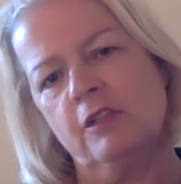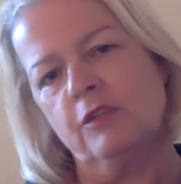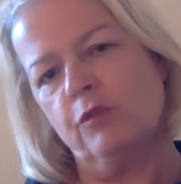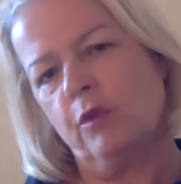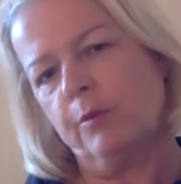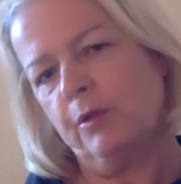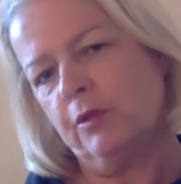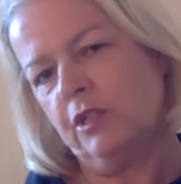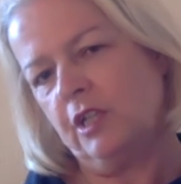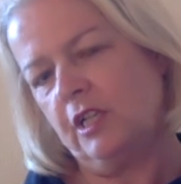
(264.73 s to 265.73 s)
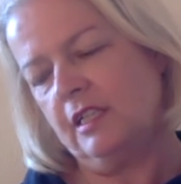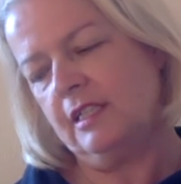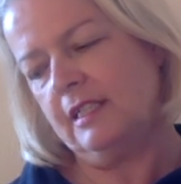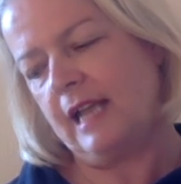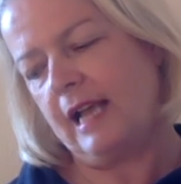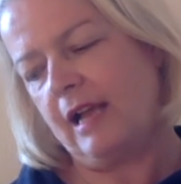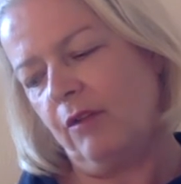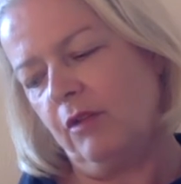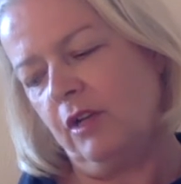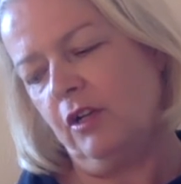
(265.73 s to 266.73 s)
drop your chin
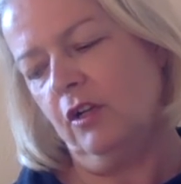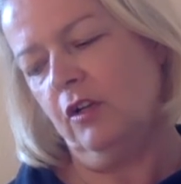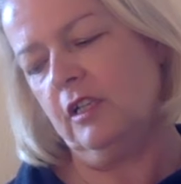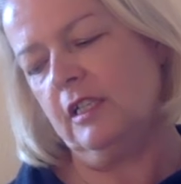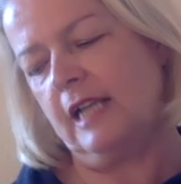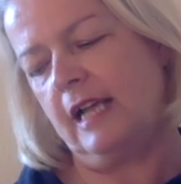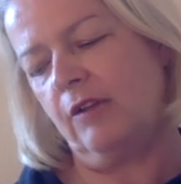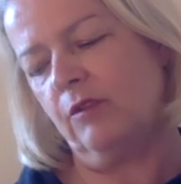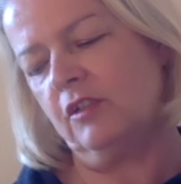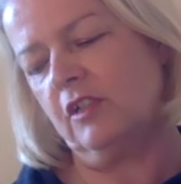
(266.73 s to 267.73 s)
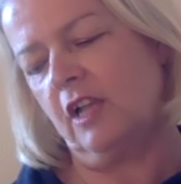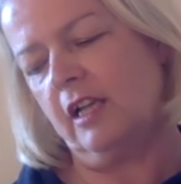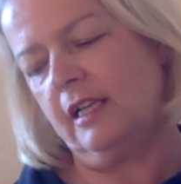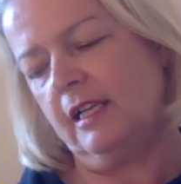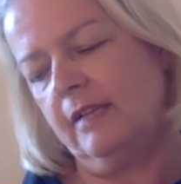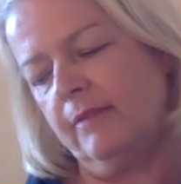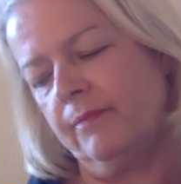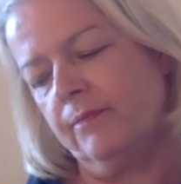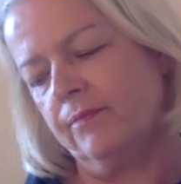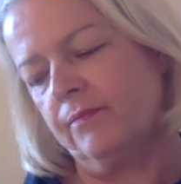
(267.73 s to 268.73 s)
down and look down slightly
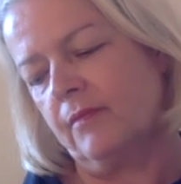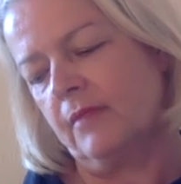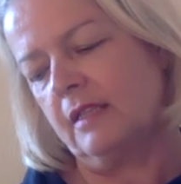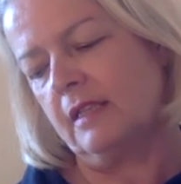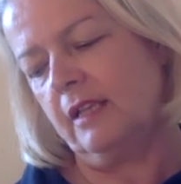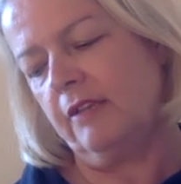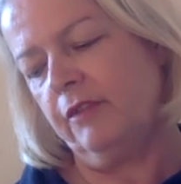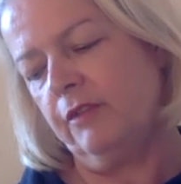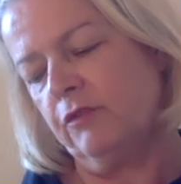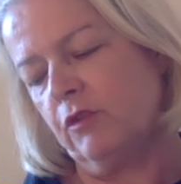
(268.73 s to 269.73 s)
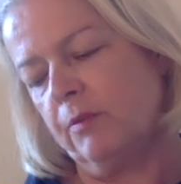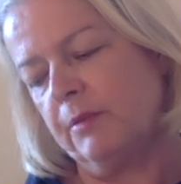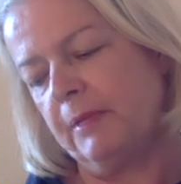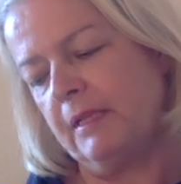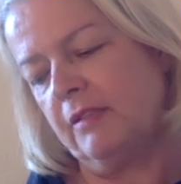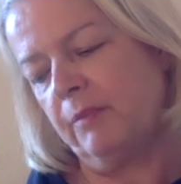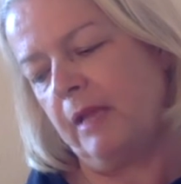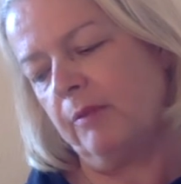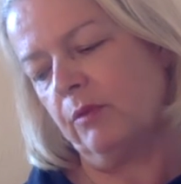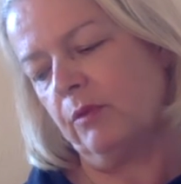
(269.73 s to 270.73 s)
as if you've dropped a piece of
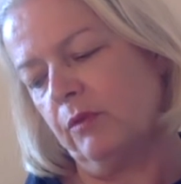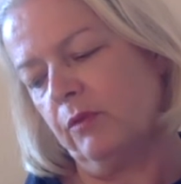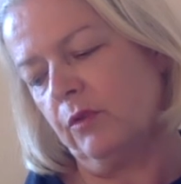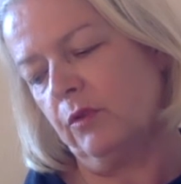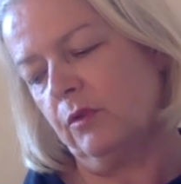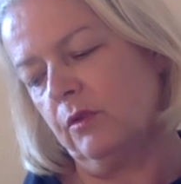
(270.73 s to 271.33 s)
paper on the floor.